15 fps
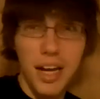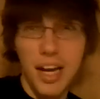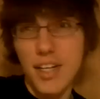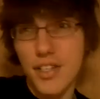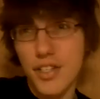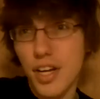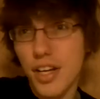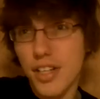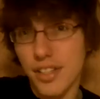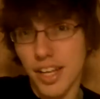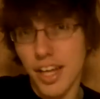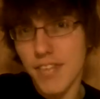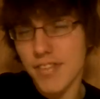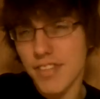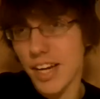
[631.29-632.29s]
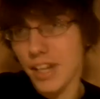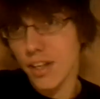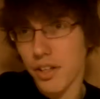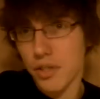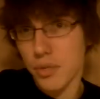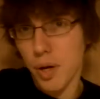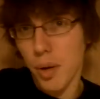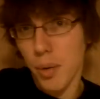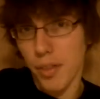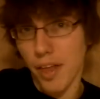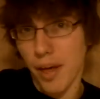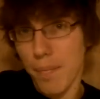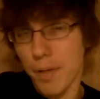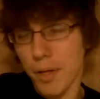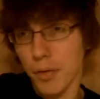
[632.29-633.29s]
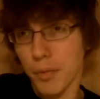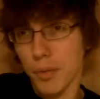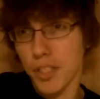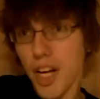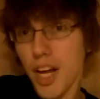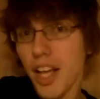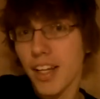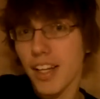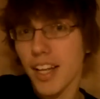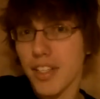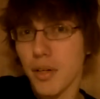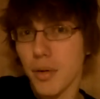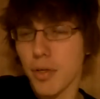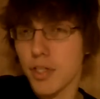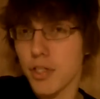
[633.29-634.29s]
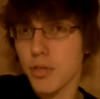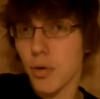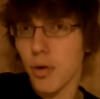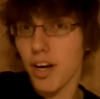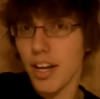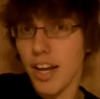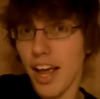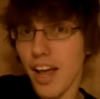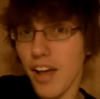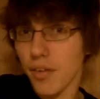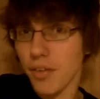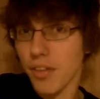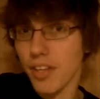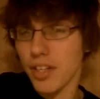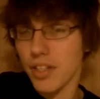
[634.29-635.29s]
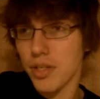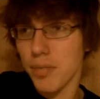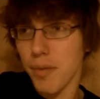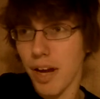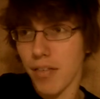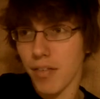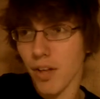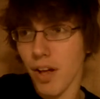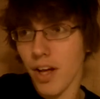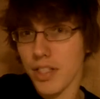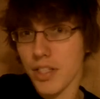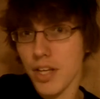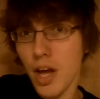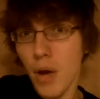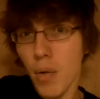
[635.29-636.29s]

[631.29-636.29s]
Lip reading: And she has Life Taker as well with that build, which lets her restore any health that she may have lost,